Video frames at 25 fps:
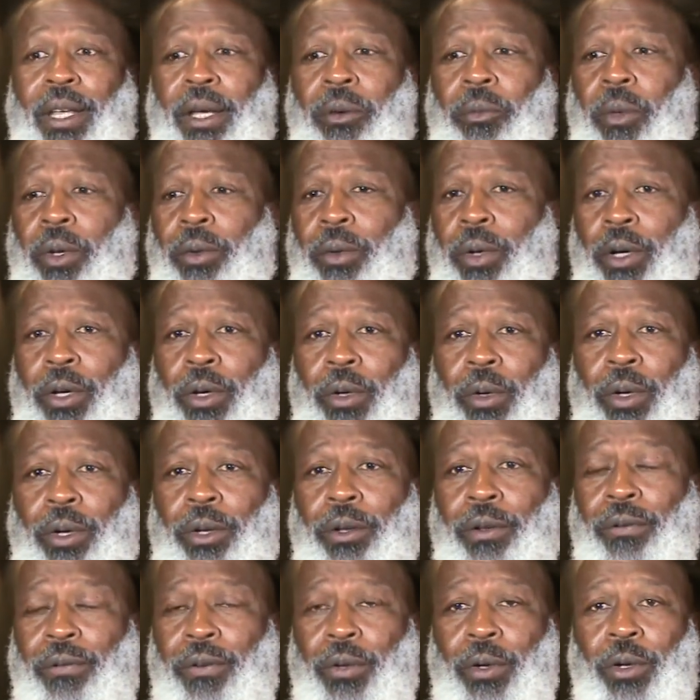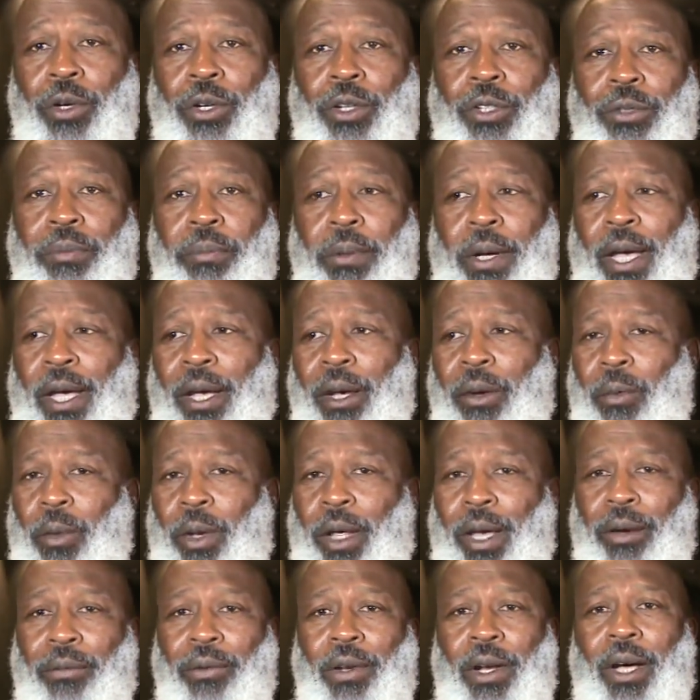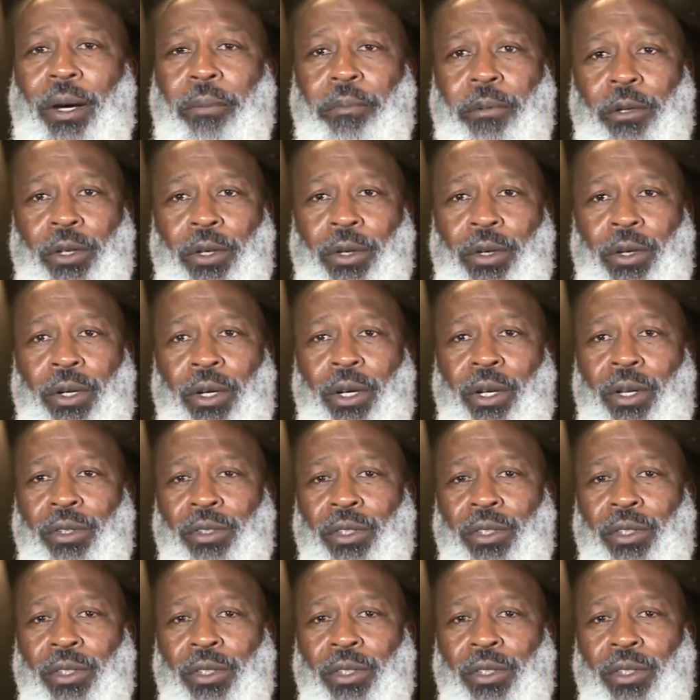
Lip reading: that we recruited a few years back, had an opportunity.